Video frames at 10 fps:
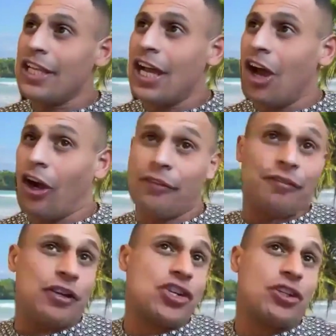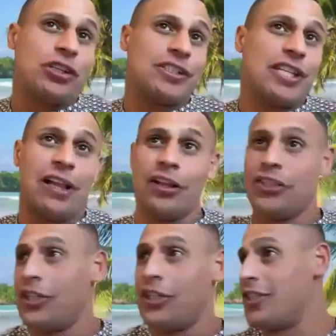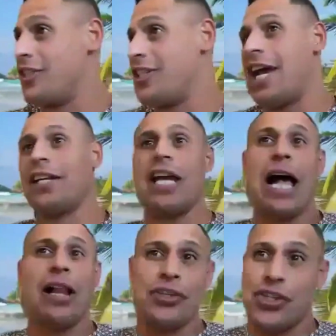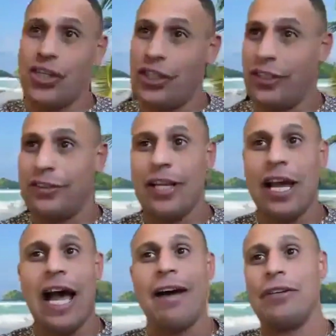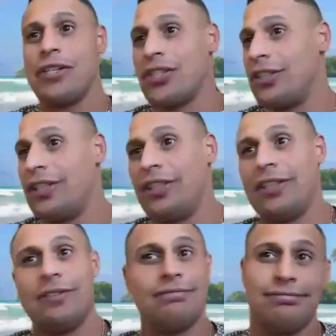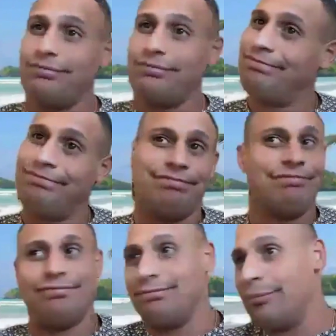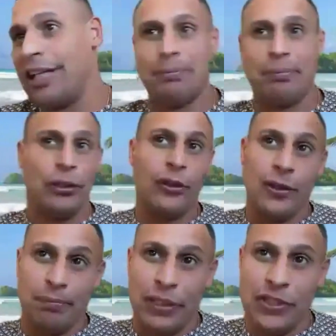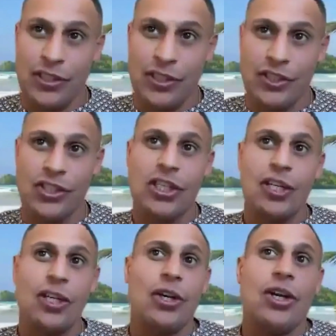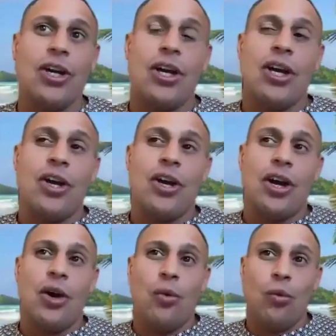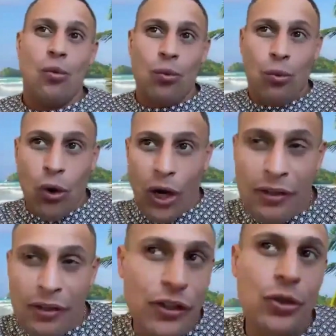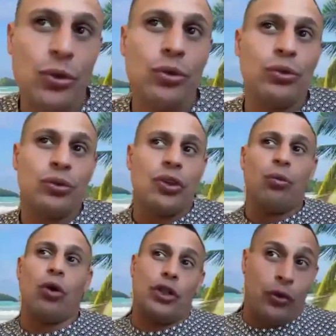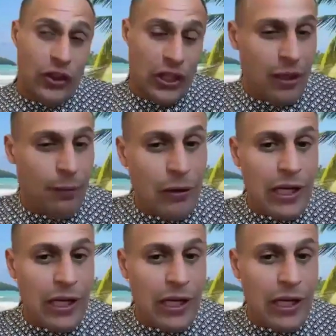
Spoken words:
artificial intelligence, technology, obviously main pillar in business. What do you think about